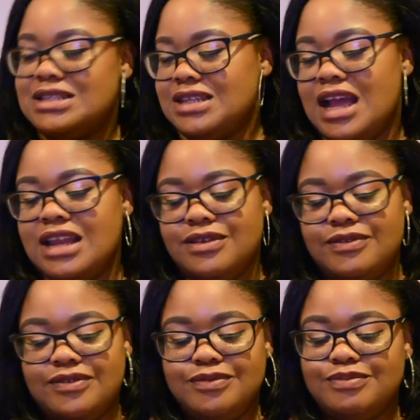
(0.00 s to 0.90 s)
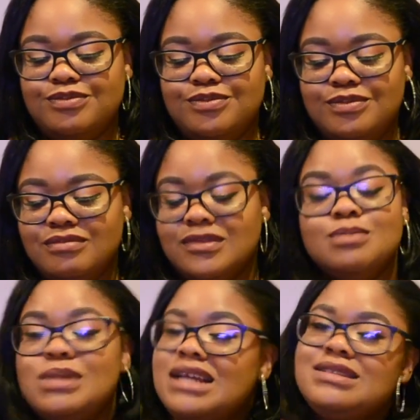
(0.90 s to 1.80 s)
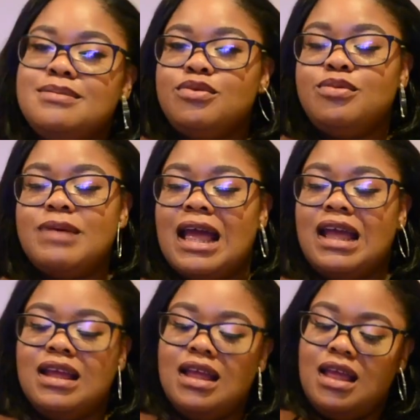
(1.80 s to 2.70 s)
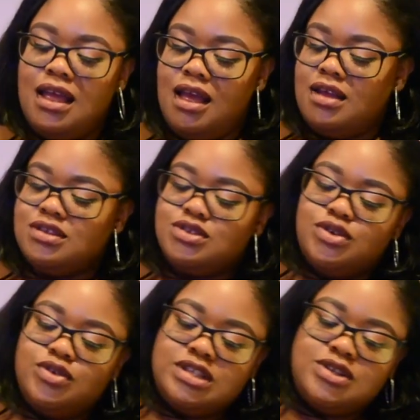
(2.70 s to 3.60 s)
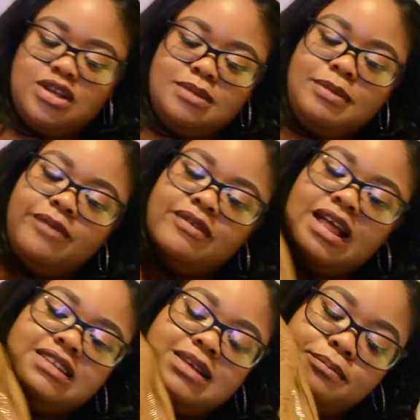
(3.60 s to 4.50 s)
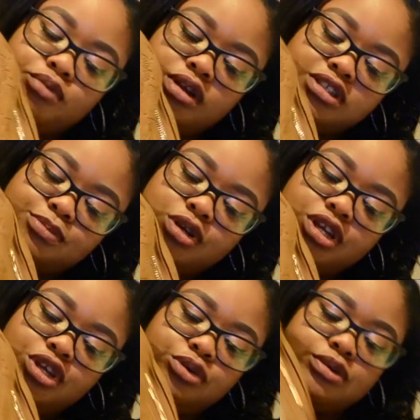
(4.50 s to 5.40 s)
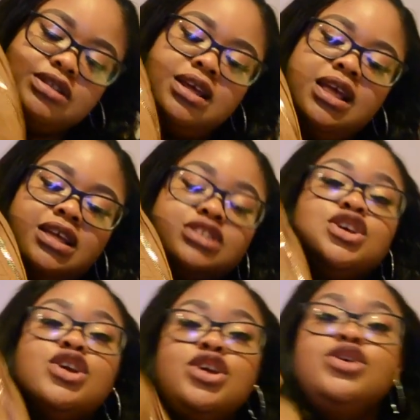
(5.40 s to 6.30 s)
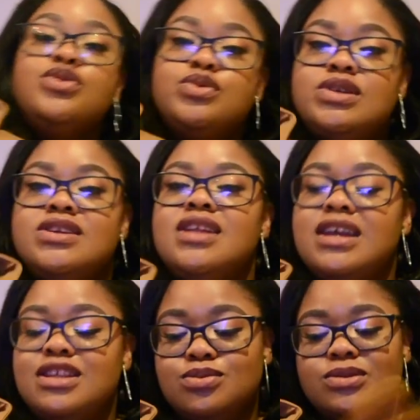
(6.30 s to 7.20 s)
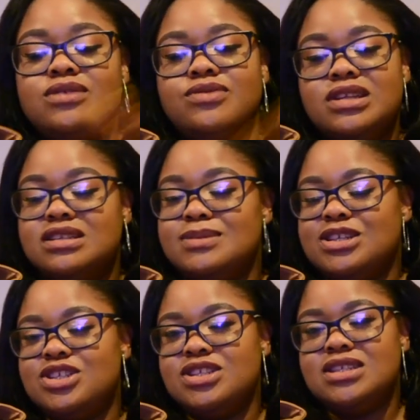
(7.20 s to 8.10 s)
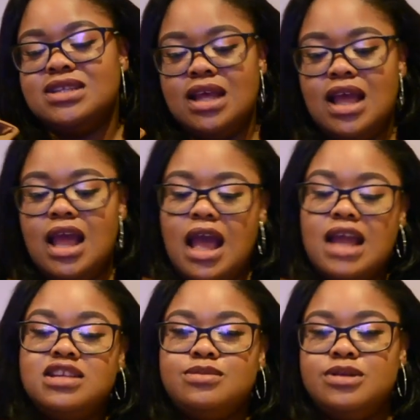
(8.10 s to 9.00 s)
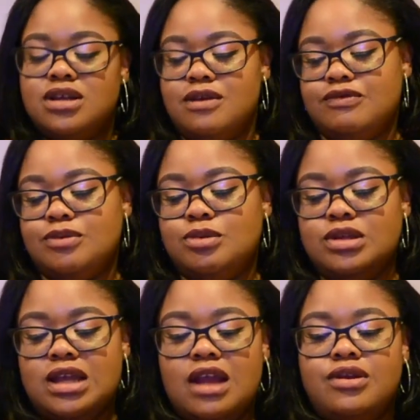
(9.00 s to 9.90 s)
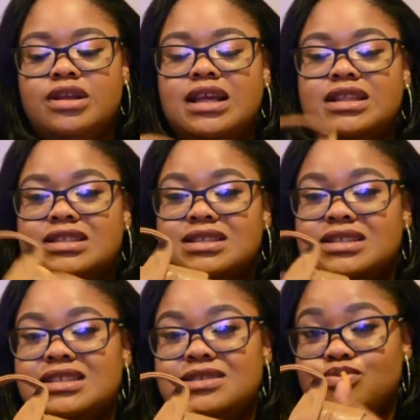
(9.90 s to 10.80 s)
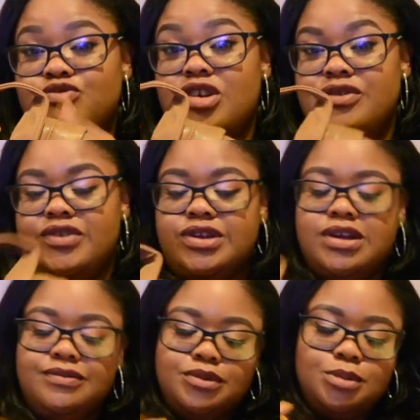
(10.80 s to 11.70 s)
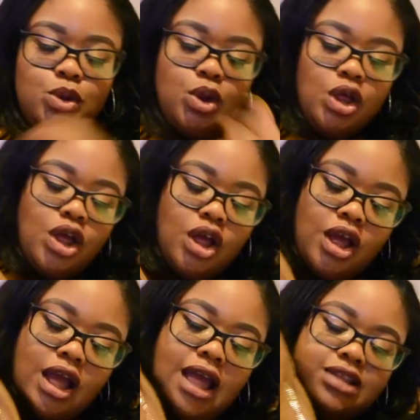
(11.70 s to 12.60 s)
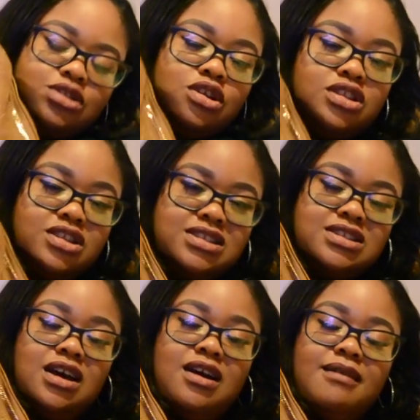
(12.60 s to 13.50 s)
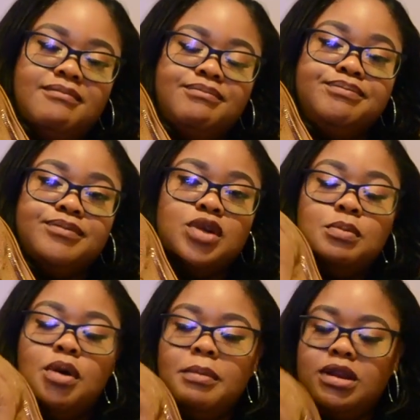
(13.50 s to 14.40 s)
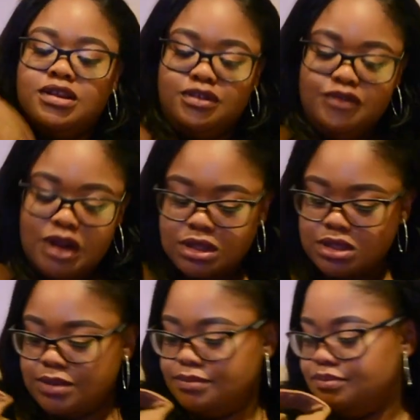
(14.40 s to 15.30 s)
kind of plain simple bag. So it's got the butterfly imprint, pretty cute. It's huge, like it's really, really spacious, and it's pretty comfortable to carry. Like this is very, very comfortable, and it's got this compartment in front,